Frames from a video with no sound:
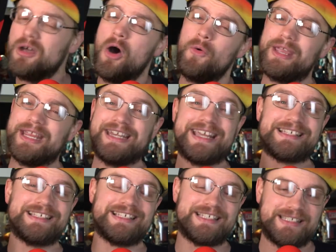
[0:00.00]
going
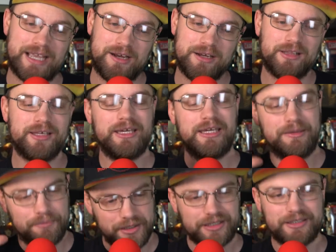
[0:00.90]

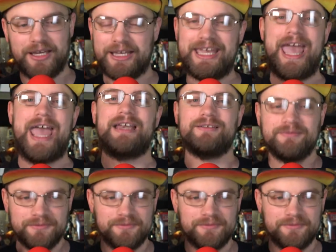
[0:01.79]
necessarily, but again...